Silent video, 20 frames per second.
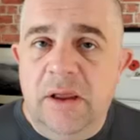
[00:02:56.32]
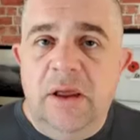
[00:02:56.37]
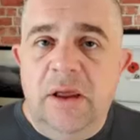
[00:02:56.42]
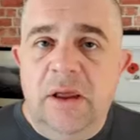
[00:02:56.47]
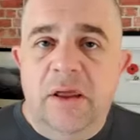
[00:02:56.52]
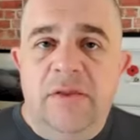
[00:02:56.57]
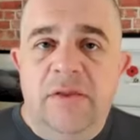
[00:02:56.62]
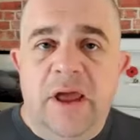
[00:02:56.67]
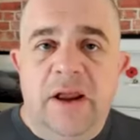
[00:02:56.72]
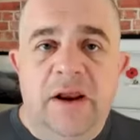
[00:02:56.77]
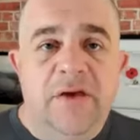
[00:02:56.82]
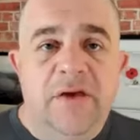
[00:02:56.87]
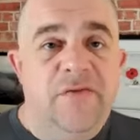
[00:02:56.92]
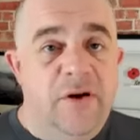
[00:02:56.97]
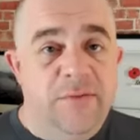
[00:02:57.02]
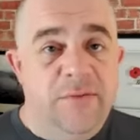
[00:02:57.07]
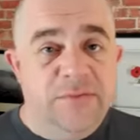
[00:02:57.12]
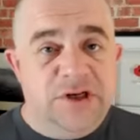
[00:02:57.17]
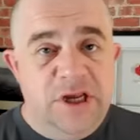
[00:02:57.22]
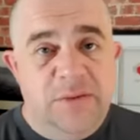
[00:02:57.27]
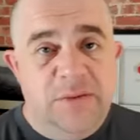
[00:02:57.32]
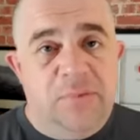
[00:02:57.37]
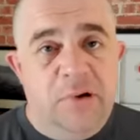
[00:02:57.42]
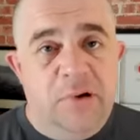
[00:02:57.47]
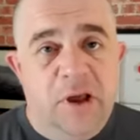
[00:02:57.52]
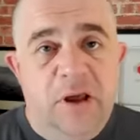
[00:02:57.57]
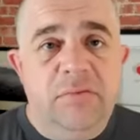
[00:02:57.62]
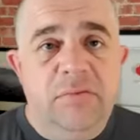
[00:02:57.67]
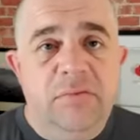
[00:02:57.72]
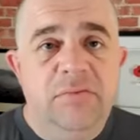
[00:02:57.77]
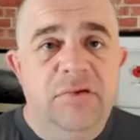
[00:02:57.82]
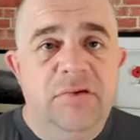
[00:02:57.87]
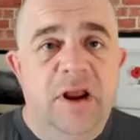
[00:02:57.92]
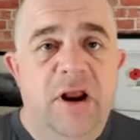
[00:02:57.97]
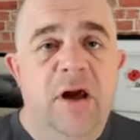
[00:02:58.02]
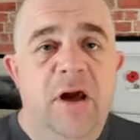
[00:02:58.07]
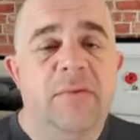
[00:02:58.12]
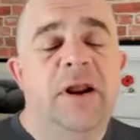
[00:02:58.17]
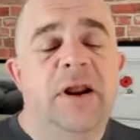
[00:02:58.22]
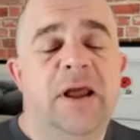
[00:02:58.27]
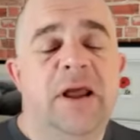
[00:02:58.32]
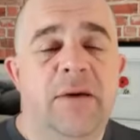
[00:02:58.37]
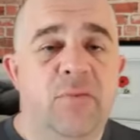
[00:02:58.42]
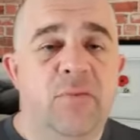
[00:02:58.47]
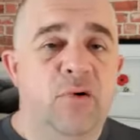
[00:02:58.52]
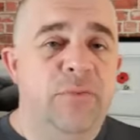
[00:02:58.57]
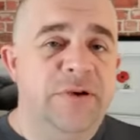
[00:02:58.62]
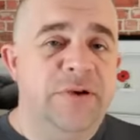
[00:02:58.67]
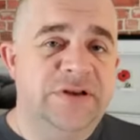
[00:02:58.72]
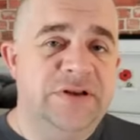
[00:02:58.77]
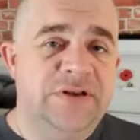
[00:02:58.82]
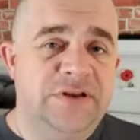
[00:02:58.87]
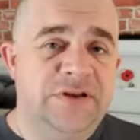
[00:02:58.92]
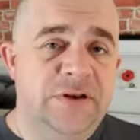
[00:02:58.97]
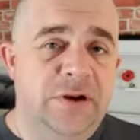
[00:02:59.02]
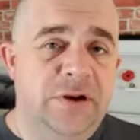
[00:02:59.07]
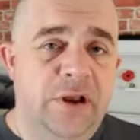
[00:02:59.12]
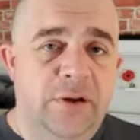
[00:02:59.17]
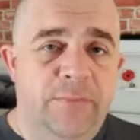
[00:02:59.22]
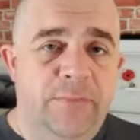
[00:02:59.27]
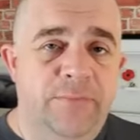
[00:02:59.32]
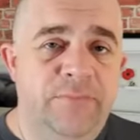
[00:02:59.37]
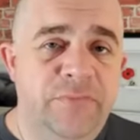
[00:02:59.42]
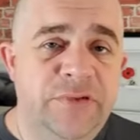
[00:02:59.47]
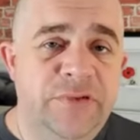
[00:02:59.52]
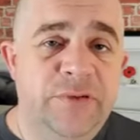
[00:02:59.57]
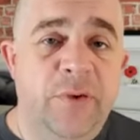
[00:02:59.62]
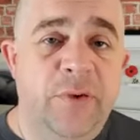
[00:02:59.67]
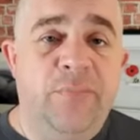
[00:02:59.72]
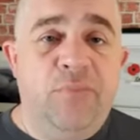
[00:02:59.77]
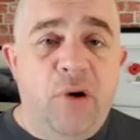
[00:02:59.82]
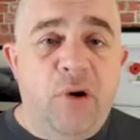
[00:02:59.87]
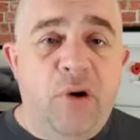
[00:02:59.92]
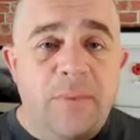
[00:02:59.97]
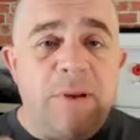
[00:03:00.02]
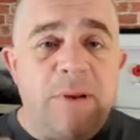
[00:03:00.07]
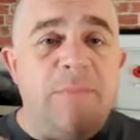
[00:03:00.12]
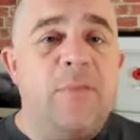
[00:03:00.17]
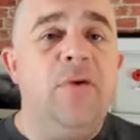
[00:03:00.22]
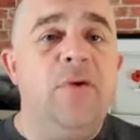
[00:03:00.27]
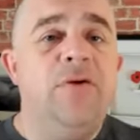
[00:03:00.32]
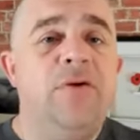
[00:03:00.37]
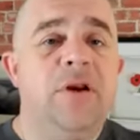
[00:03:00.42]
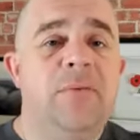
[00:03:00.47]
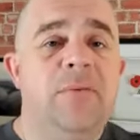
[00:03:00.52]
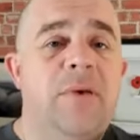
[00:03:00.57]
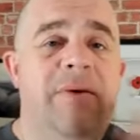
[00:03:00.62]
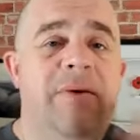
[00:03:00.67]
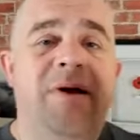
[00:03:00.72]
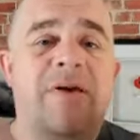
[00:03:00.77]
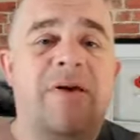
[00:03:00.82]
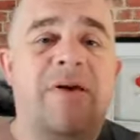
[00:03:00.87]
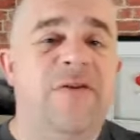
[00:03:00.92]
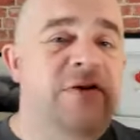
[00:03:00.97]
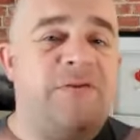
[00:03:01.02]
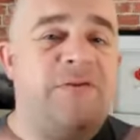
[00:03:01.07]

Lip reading: then if I'm cheaper, then I'm going to get more business. So we're probably both going to be around the 50